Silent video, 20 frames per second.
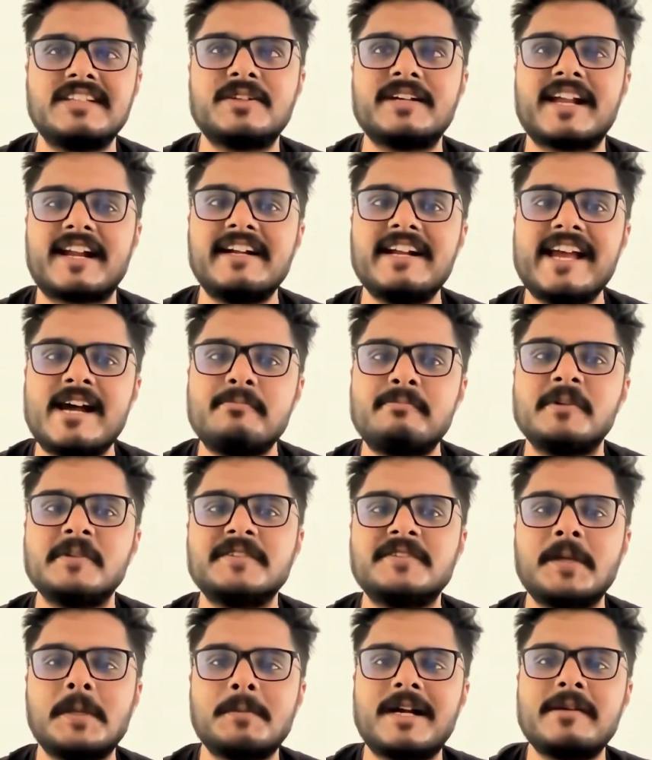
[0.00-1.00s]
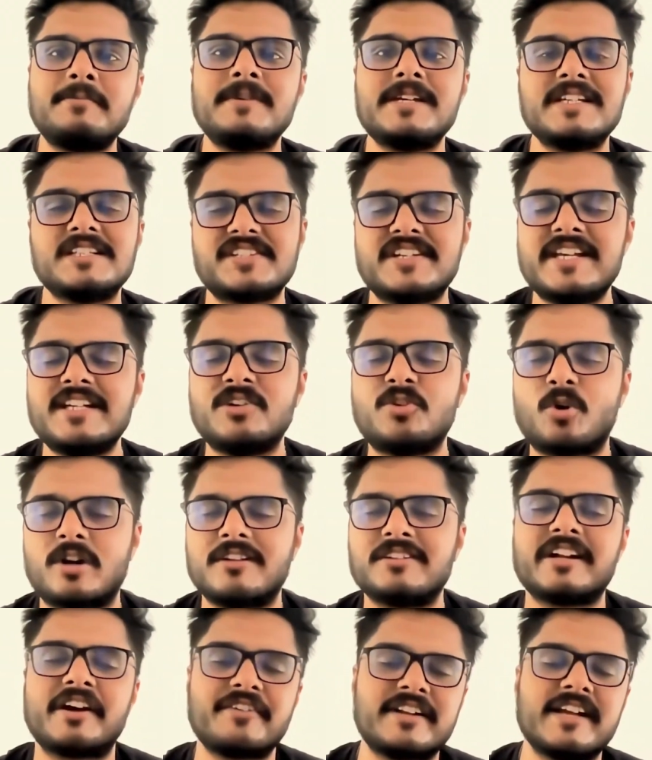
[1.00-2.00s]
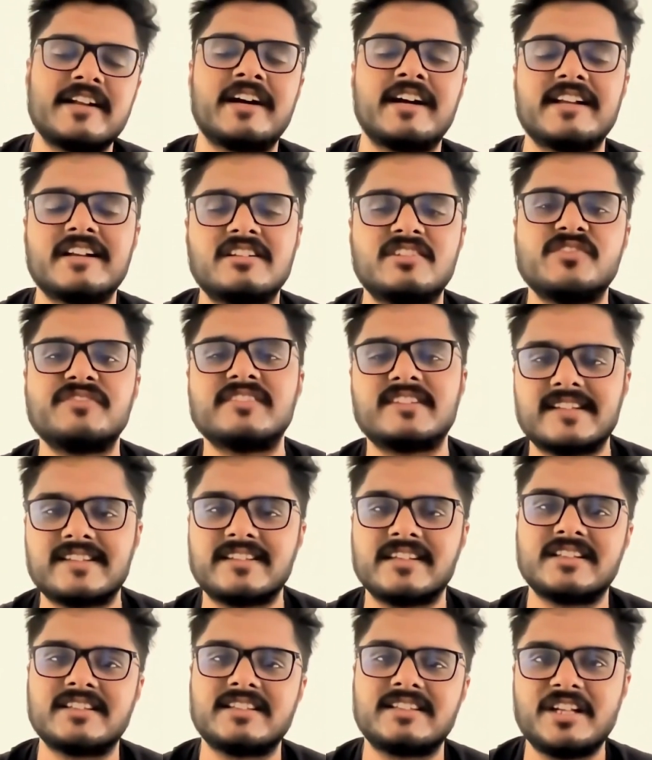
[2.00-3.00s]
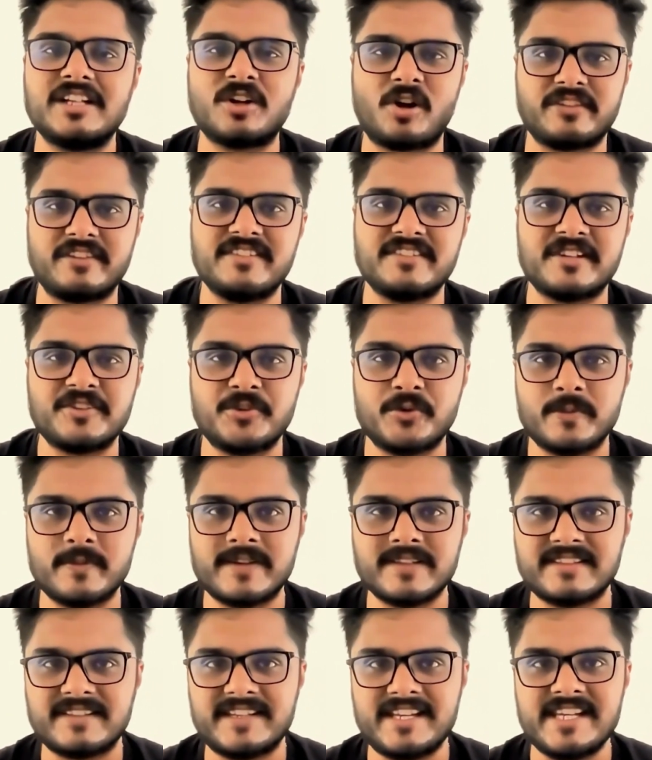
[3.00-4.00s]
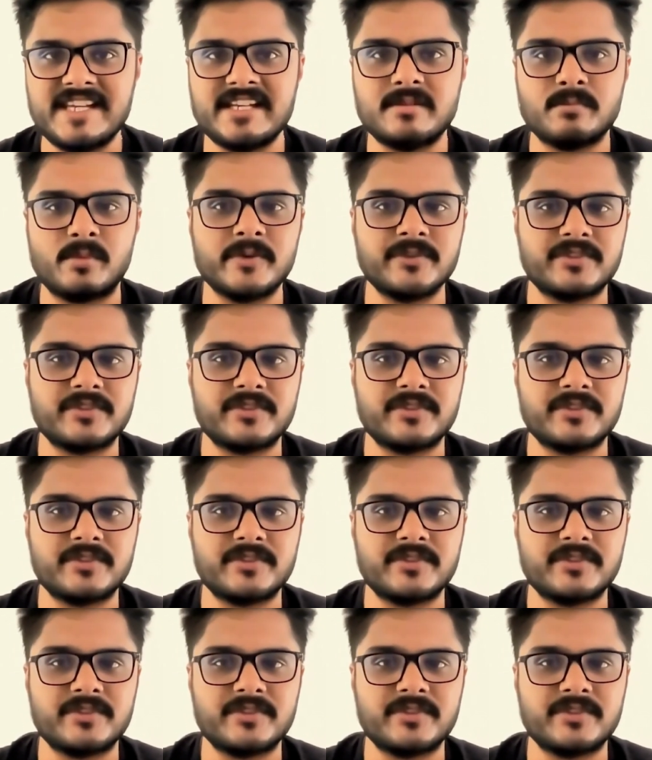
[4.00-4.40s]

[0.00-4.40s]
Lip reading: So currently, I'm pursuing my PhD in quantum gravity and high energy physics at Northeastern University in